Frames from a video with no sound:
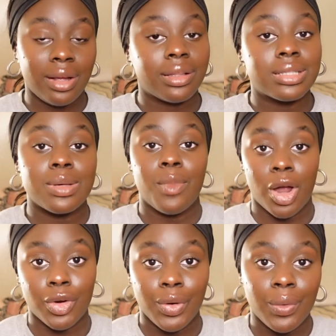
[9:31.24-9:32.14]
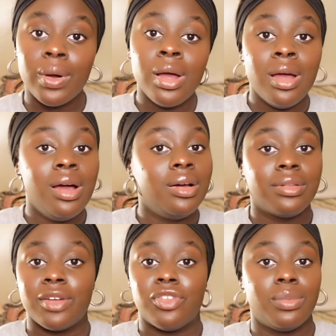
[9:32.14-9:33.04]
get that tomorrow
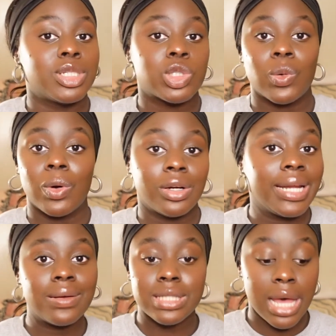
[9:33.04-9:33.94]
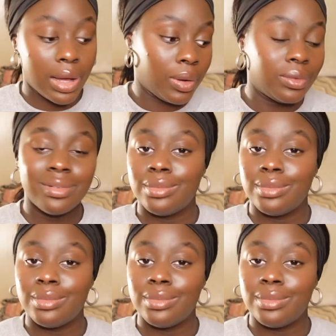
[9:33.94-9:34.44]
like from a store downtown.